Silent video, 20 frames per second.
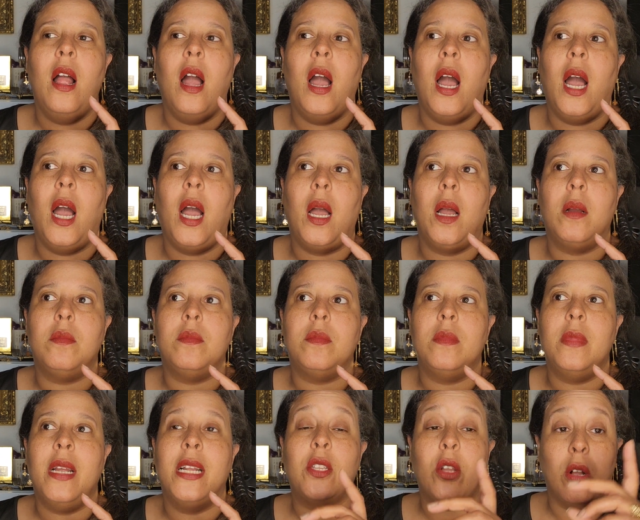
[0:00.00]

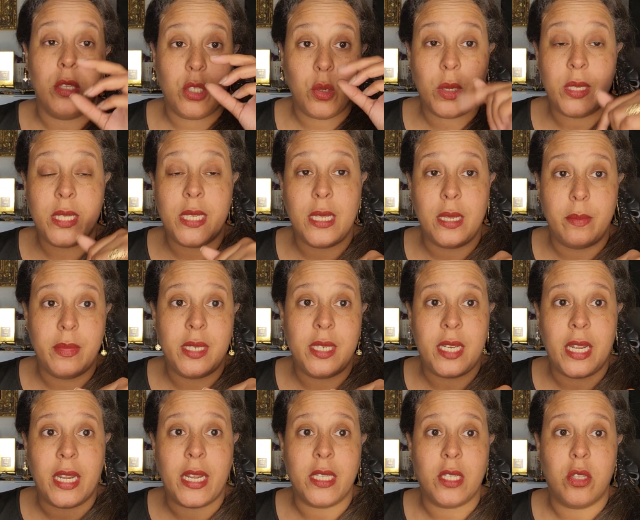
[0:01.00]
Um, it's also a slim
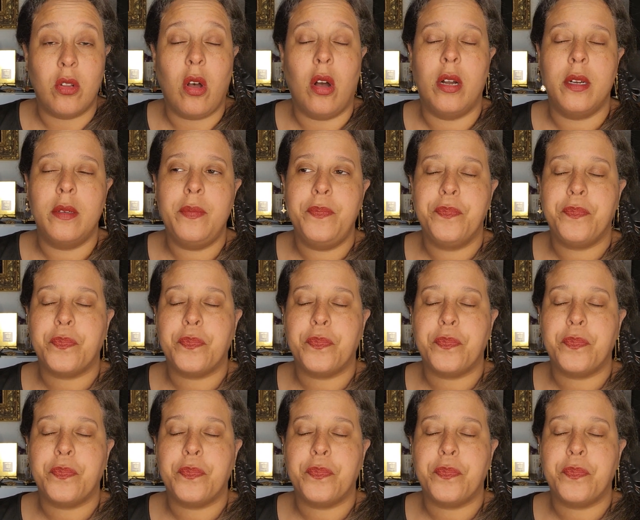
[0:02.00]
stick. It's long